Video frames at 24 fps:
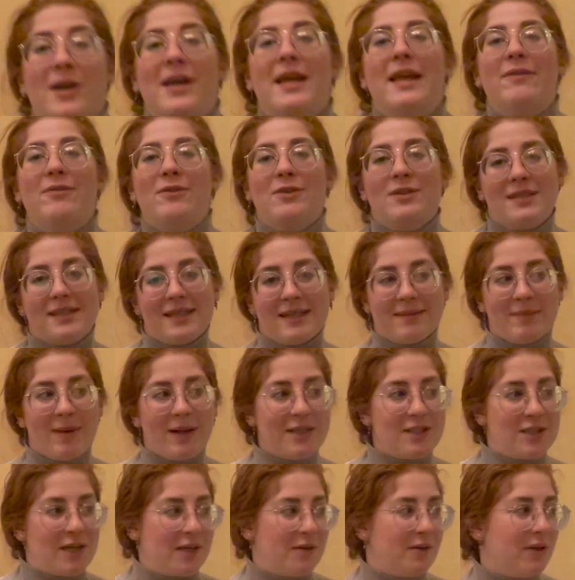if you see my
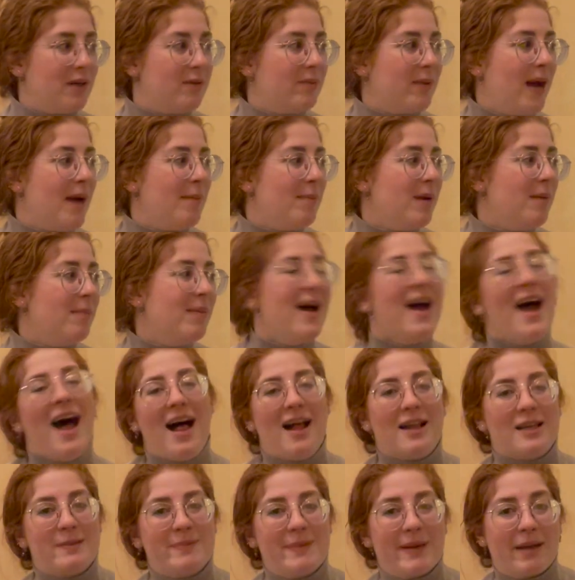January wrap up,
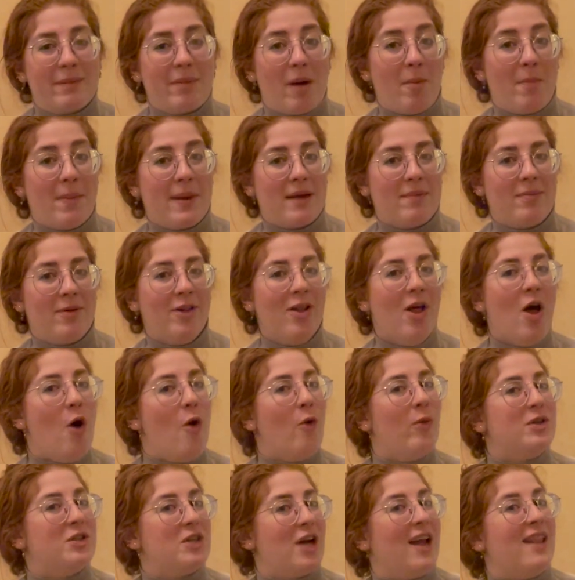I'll speak about Babel,
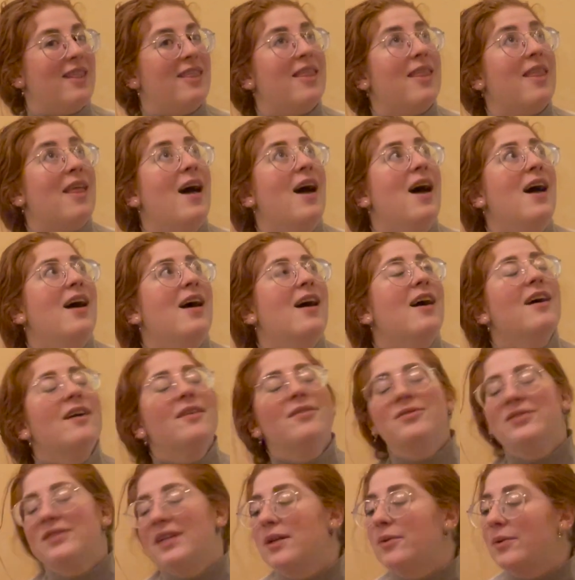which I
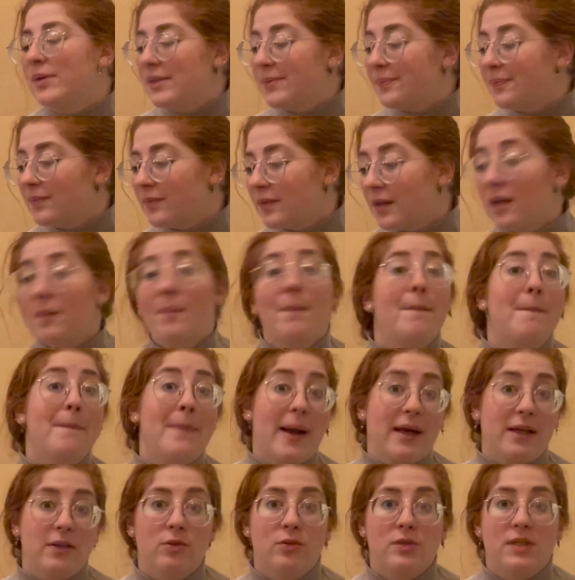loved. Anyways,
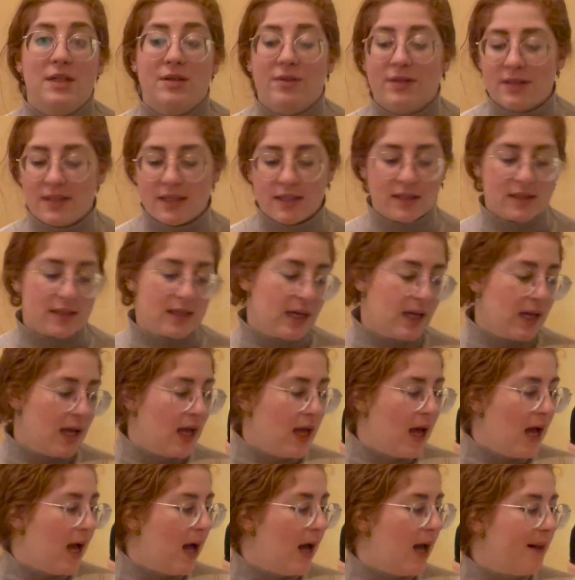back to seriousness.
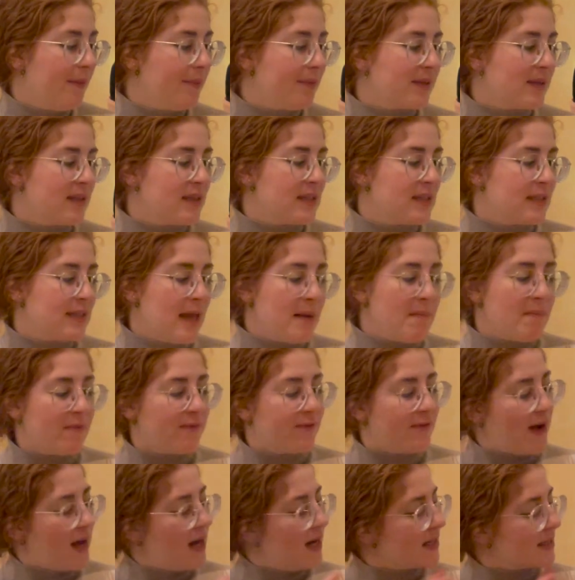Set
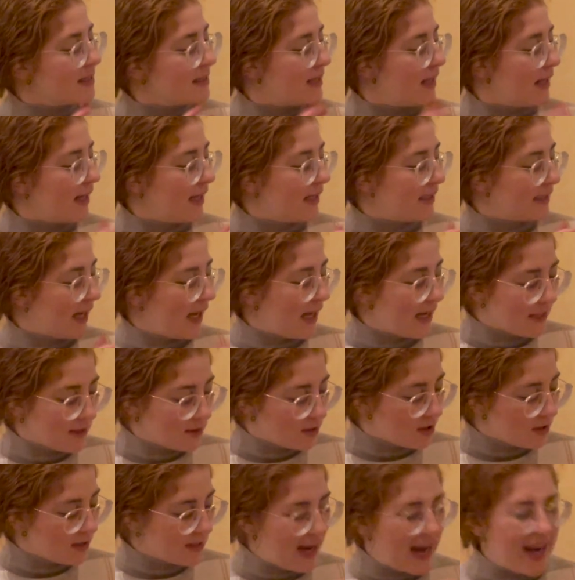Fox, The Light Ages.
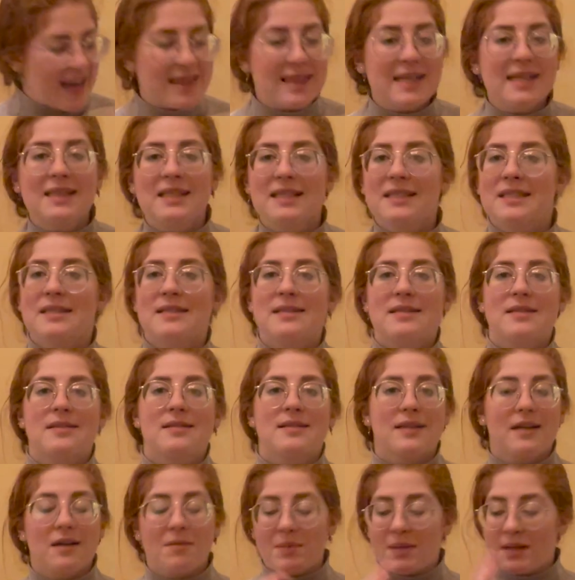I think this is just
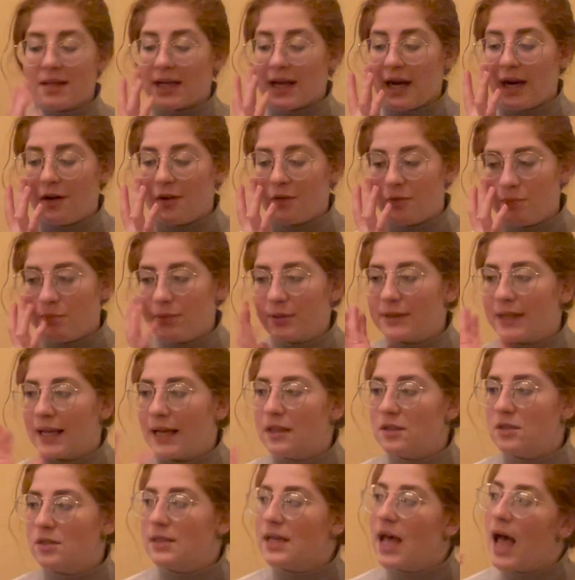gonna be the kind of book that I
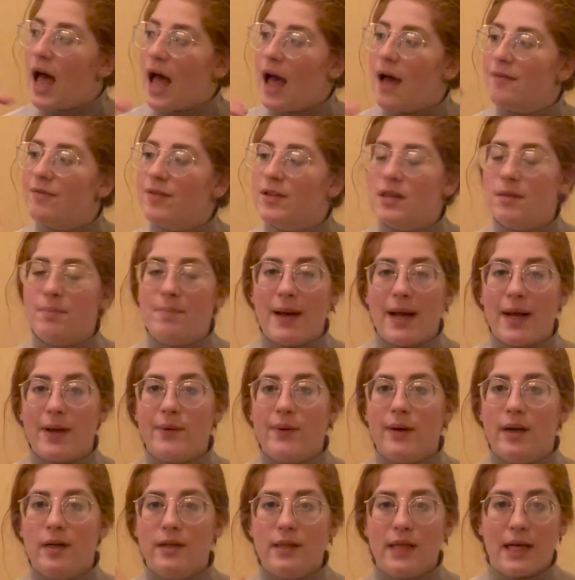just have in the
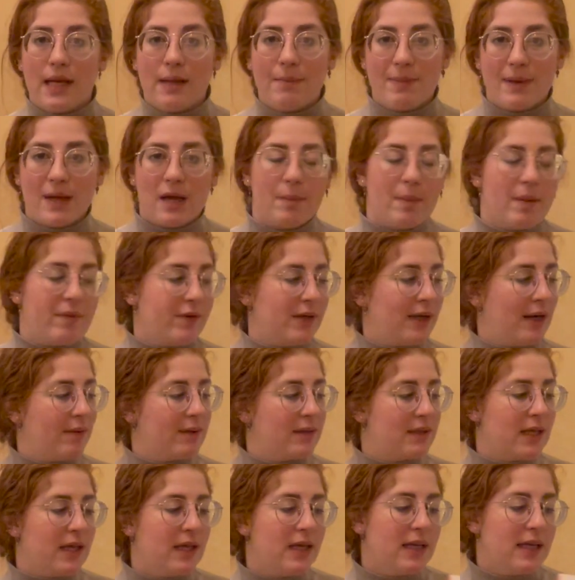background and I pick up every now
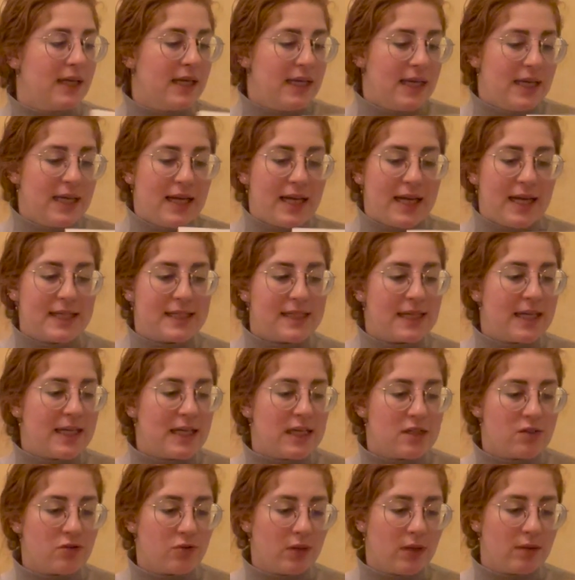and then. It's a
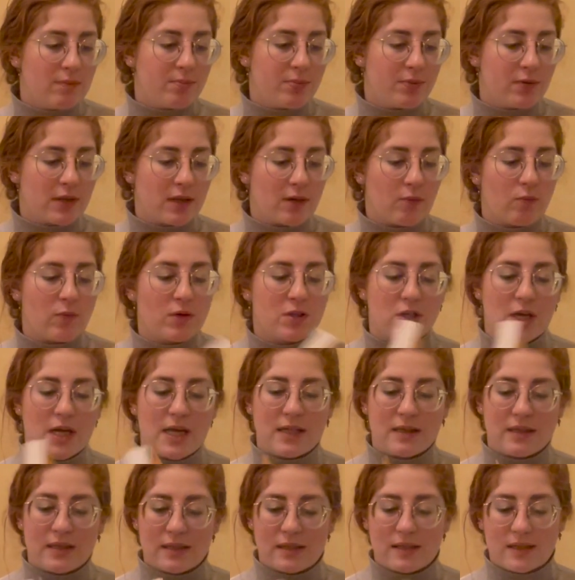history book in which
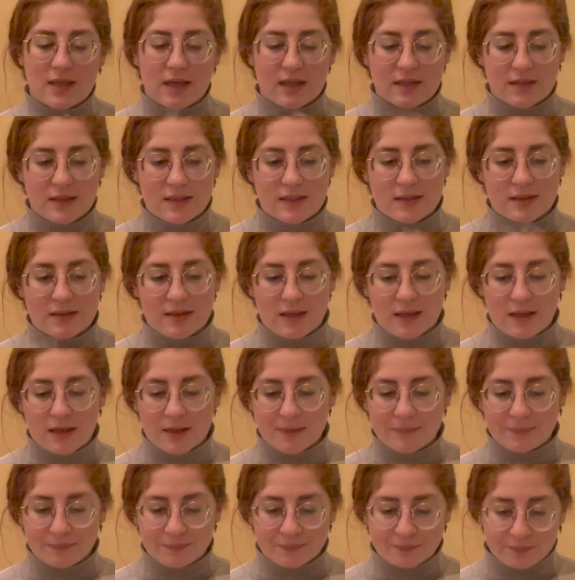it discusses
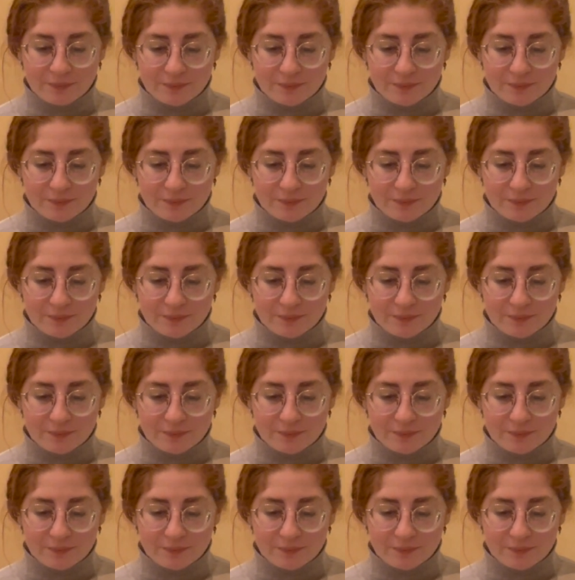the,